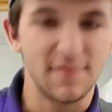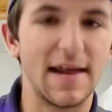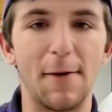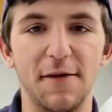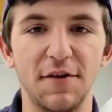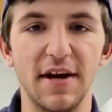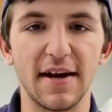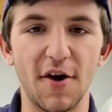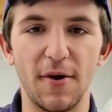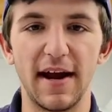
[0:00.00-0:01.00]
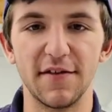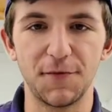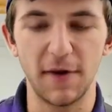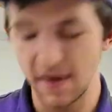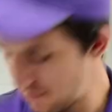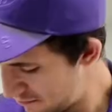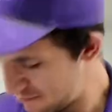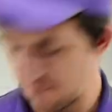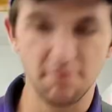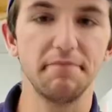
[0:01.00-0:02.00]
That way if you need to go hands-free,
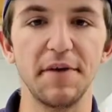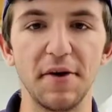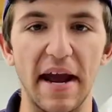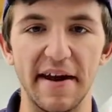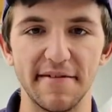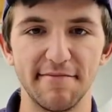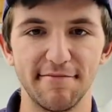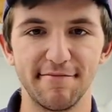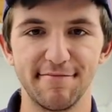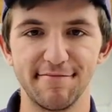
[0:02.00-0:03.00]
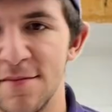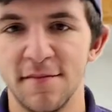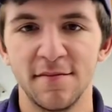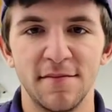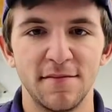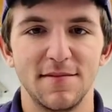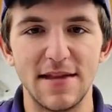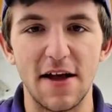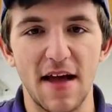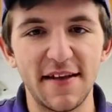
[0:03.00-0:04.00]
you can.
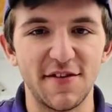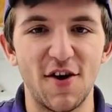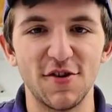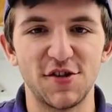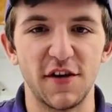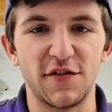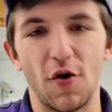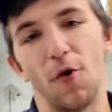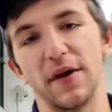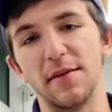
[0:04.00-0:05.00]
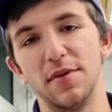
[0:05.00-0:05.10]
Now that's all just holding